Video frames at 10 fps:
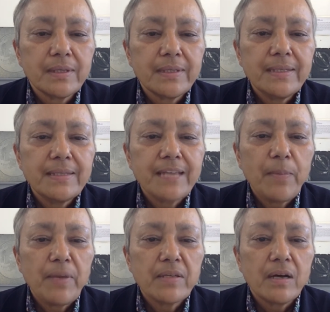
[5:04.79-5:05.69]
These
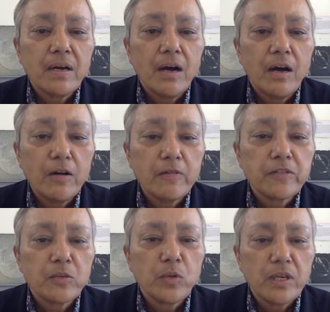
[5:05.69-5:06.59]
tepid
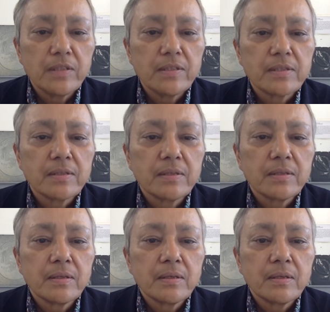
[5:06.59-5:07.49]
afterwords
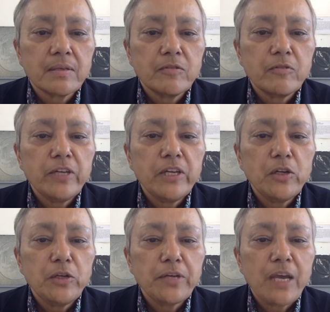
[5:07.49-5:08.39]
reveal
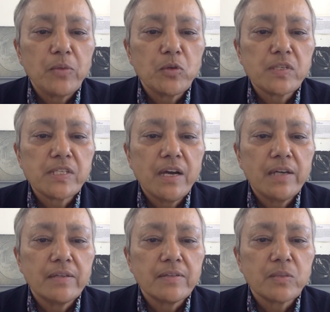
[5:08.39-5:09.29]
you kept your
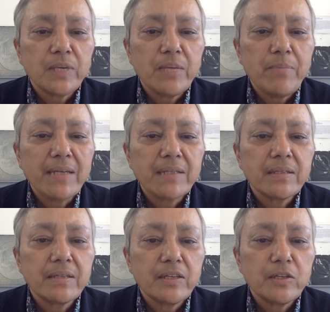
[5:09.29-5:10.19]
silence when it
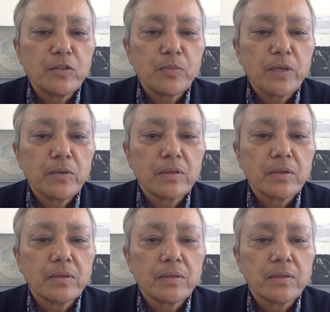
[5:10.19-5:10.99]
mattered that you spoke.